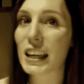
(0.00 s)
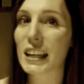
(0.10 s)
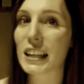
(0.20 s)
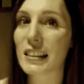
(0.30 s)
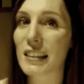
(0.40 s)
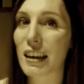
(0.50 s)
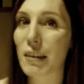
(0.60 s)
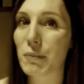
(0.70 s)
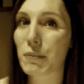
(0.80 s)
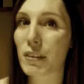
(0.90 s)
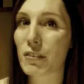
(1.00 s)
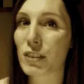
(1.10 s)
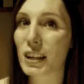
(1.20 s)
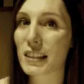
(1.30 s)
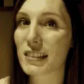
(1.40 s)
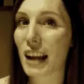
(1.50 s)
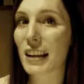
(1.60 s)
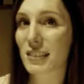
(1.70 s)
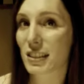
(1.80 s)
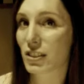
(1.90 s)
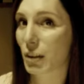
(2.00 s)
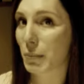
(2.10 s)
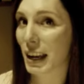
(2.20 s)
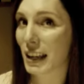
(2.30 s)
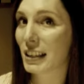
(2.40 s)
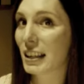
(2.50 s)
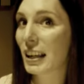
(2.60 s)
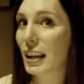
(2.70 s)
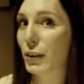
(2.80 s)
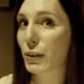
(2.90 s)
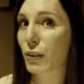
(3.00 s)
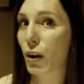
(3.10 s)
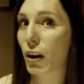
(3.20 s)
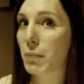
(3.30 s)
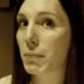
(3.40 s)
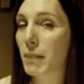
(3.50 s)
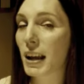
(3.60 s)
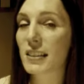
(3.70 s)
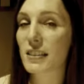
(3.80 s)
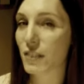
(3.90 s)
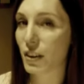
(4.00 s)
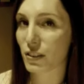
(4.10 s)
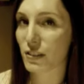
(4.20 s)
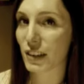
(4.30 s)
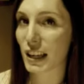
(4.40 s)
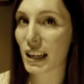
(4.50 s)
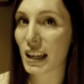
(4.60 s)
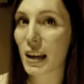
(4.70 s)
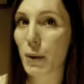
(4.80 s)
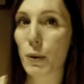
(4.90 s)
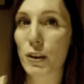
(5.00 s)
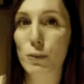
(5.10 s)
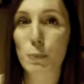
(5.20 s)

He's um, a really talented young man who's got amazing philosophy, which